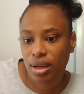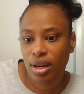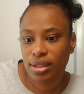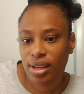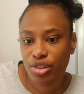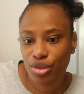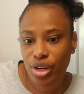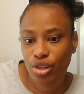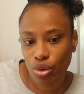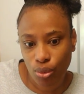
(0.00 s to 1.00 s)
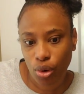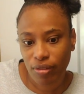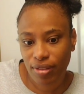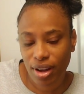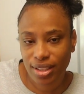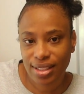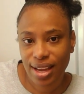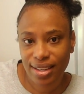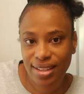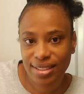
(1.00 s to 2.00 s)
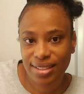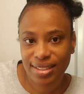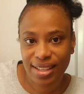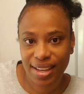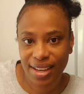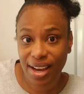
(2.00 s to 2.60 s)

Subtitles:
because I usually do more vlogs than this.